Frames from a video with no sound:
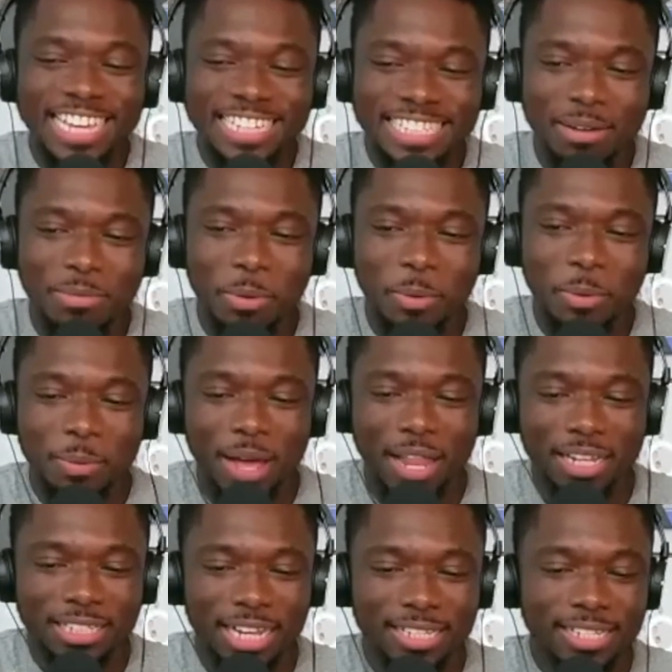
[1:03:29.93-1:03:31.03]
time a woman
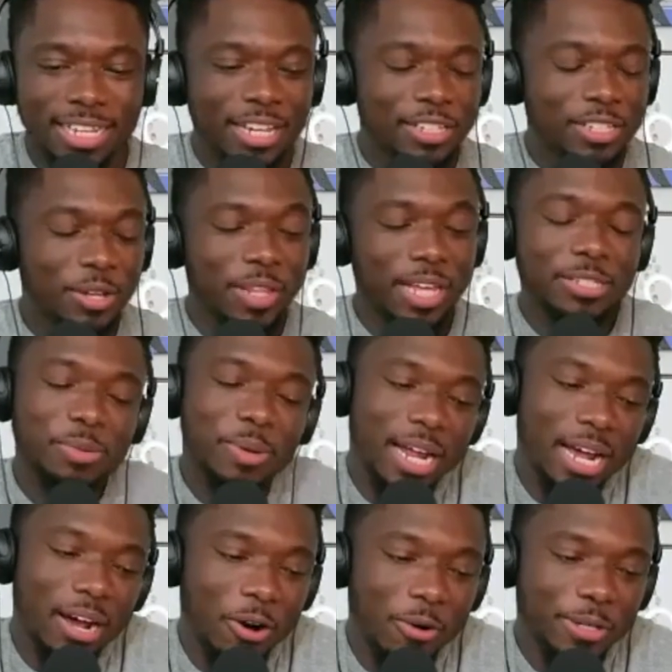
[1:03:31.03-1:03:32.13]
apologized. So that's what I
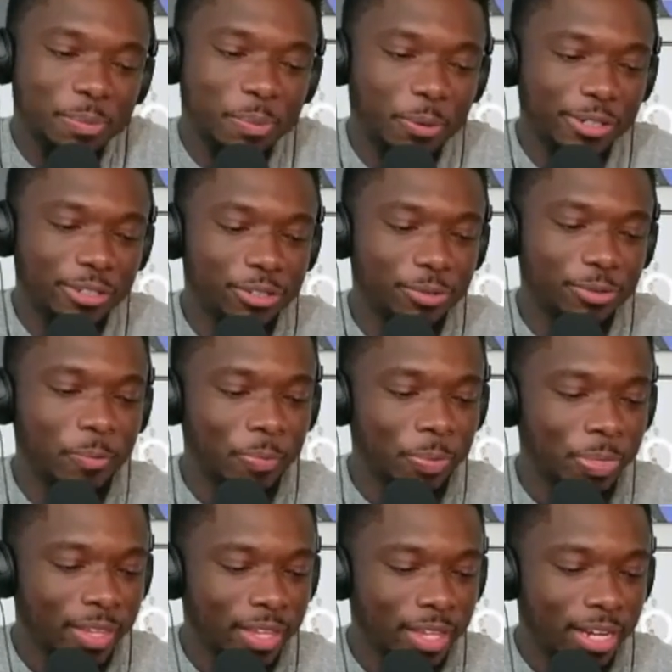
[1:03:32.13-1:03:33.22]
always point to.
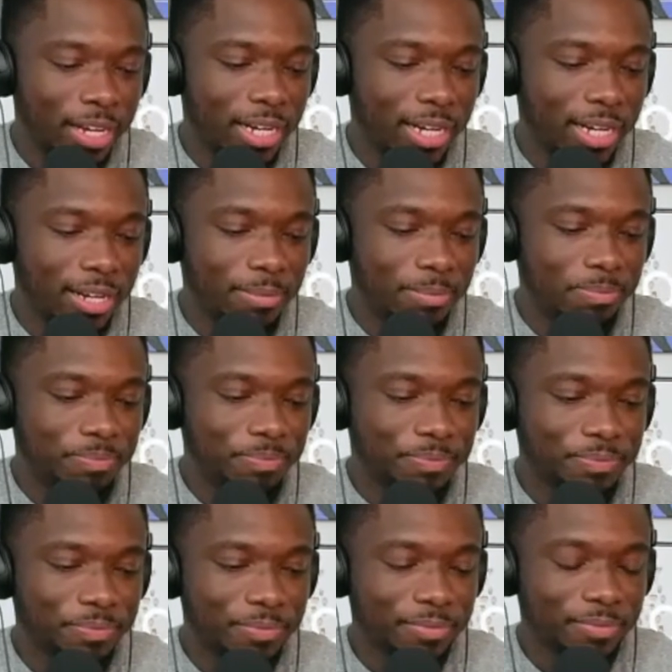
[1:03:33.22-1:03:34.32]
Um,
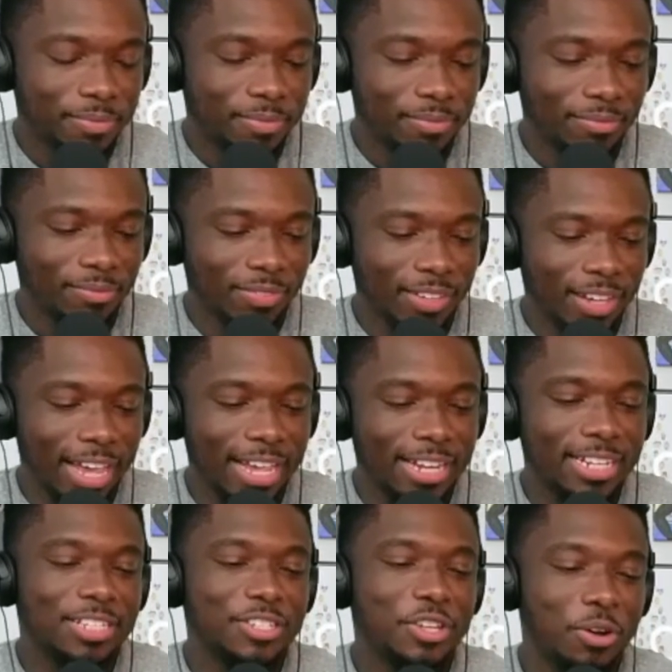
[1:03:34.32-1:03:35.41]
and
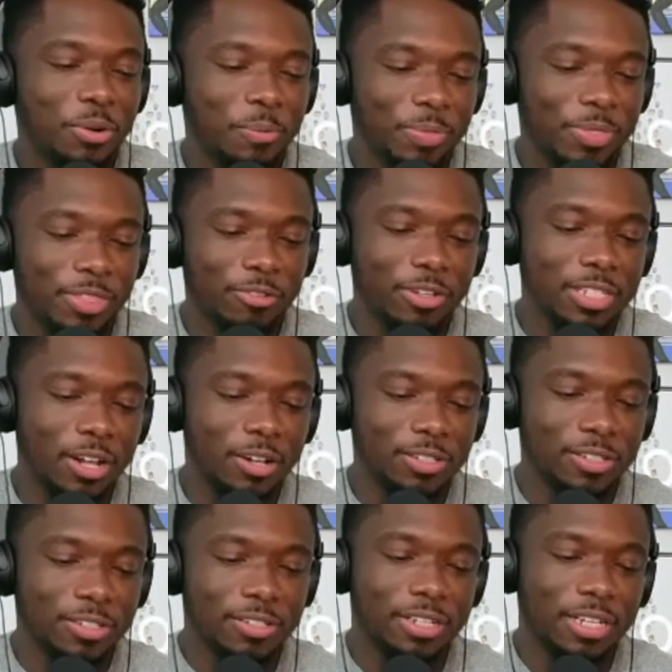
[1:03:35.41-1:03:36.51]
so the
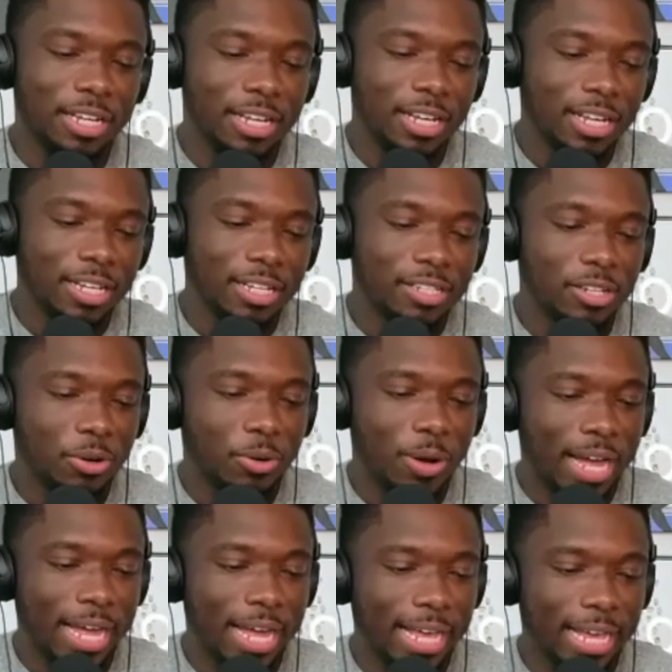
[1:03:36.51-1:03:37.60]
results. So
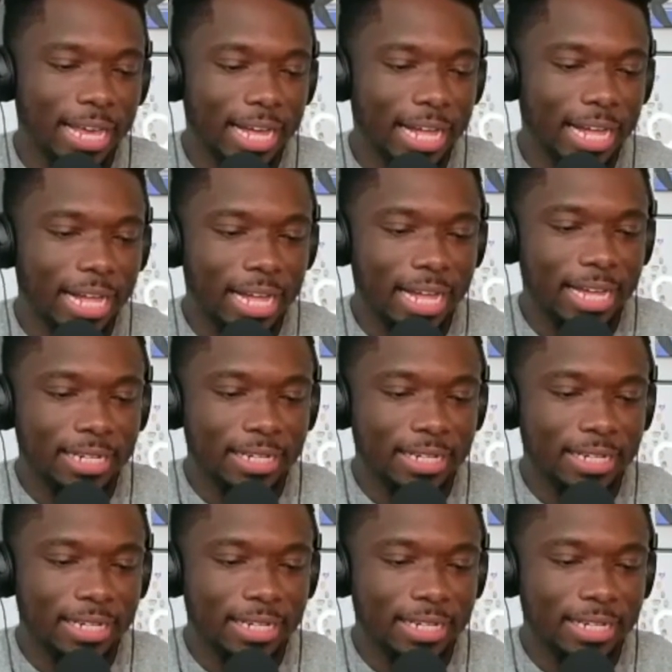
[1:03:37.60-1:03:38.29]
I got